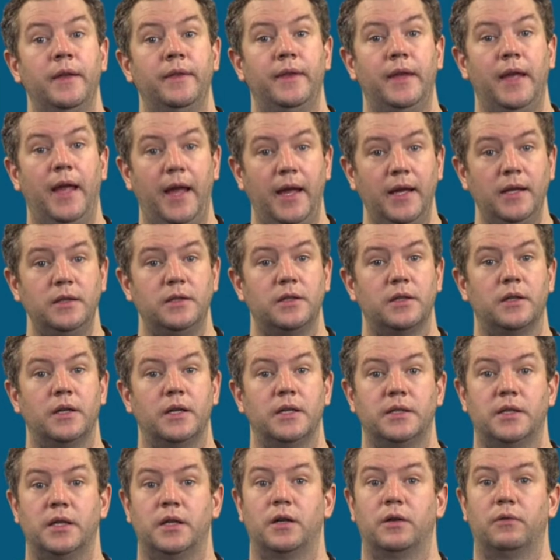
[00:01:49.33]
The answer
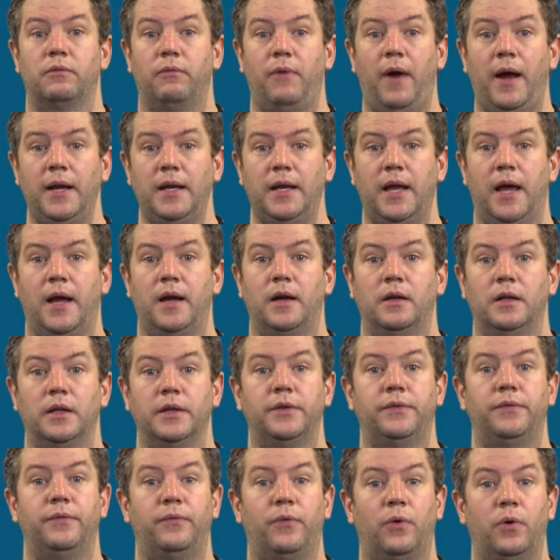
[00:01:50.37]
is that a rectangle
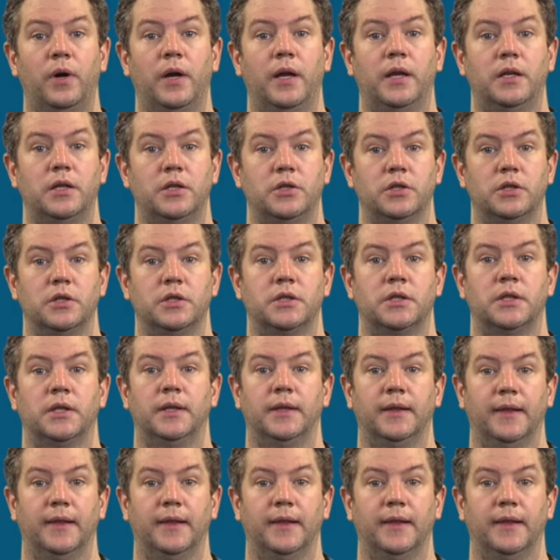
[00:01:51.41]
is 4 integers,